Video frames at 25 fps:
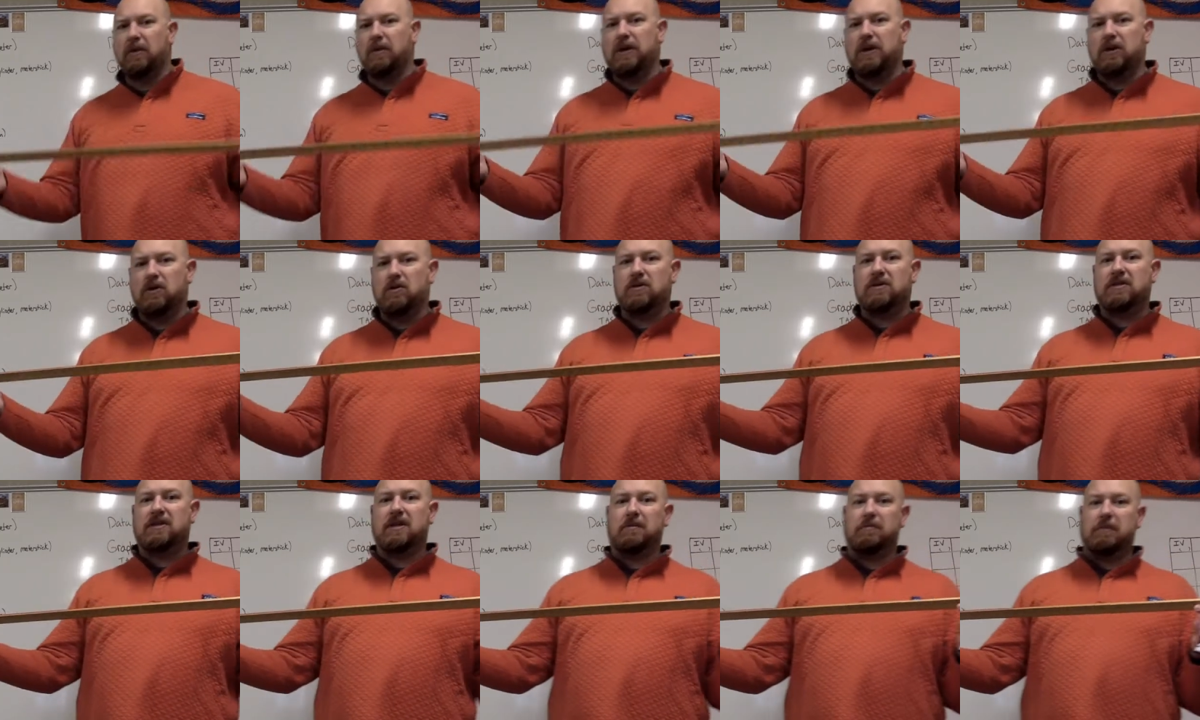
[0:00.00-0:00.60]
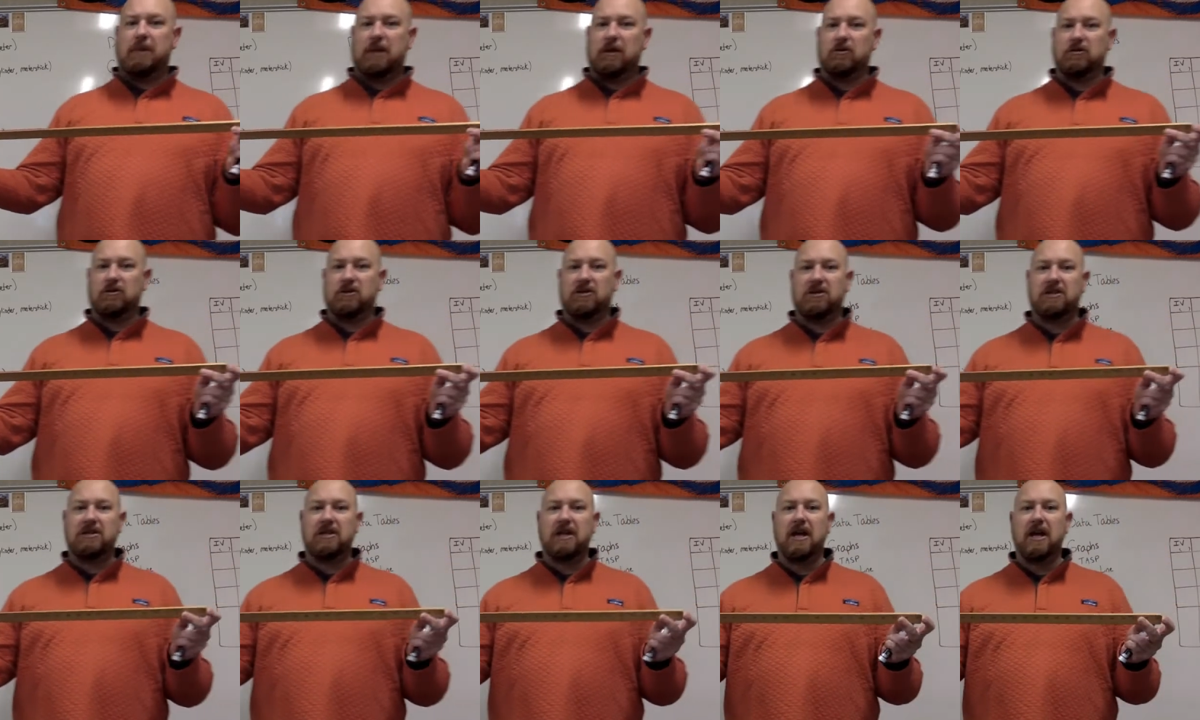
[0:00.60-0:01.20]
we use the meter
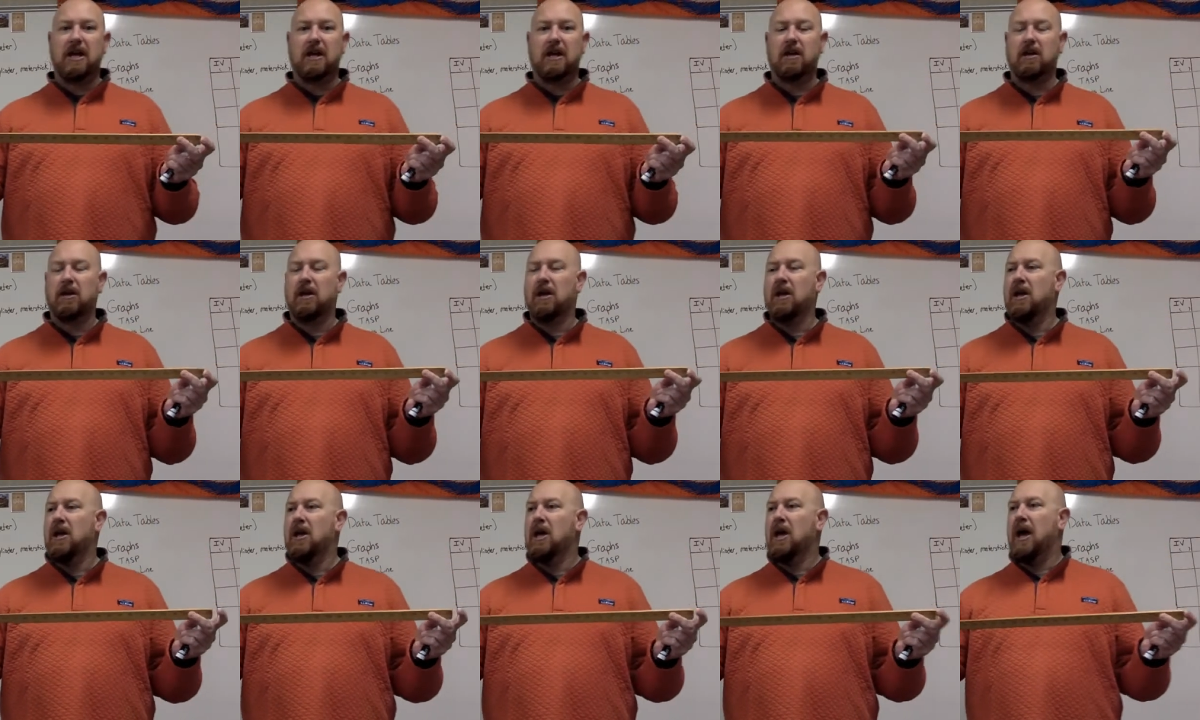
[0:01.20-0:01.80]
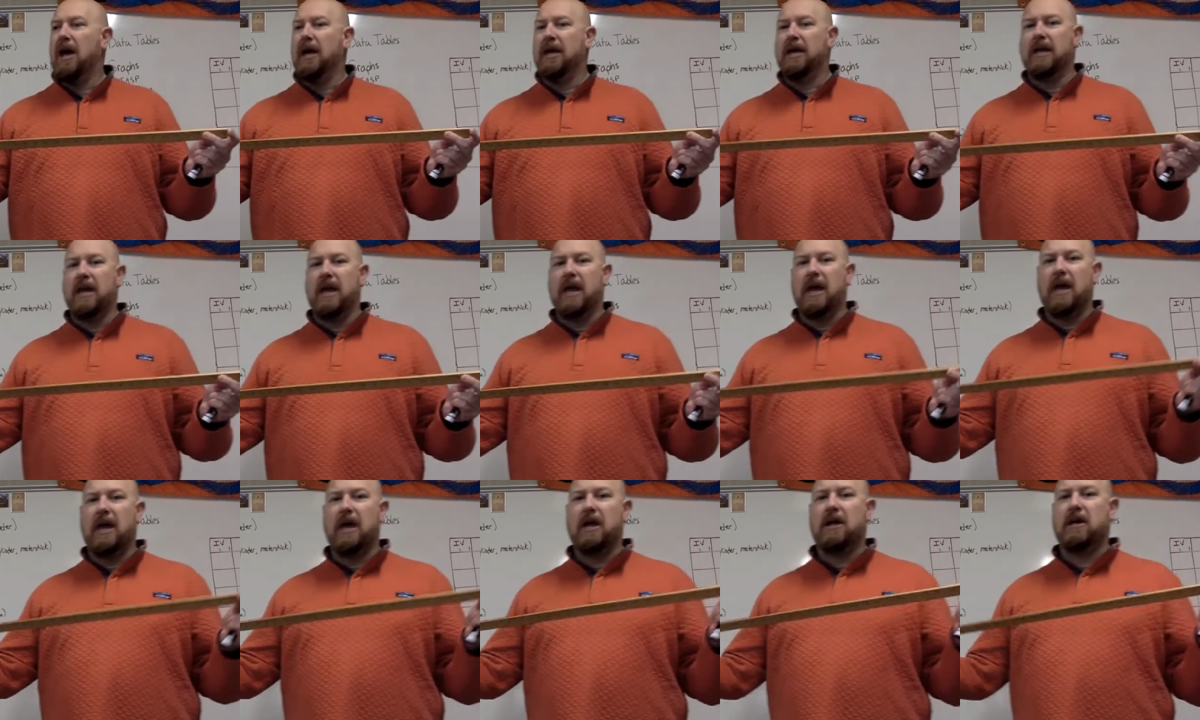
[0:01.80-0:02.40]
stick.
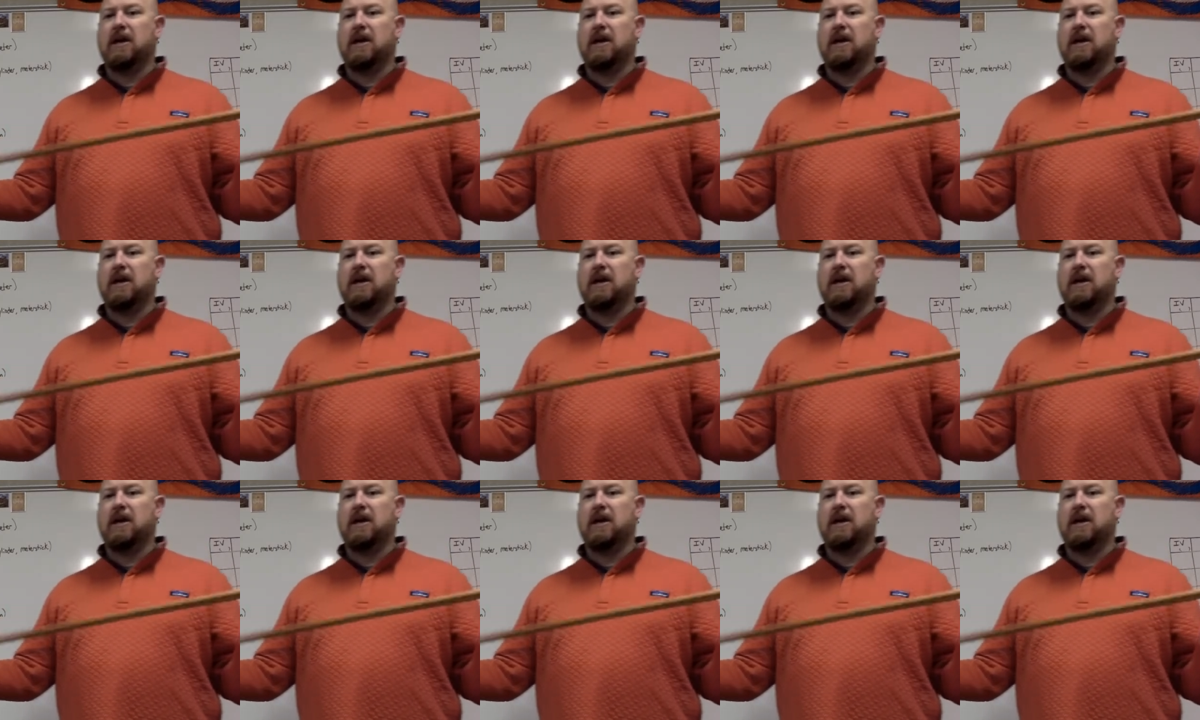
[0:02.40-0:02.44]
Again,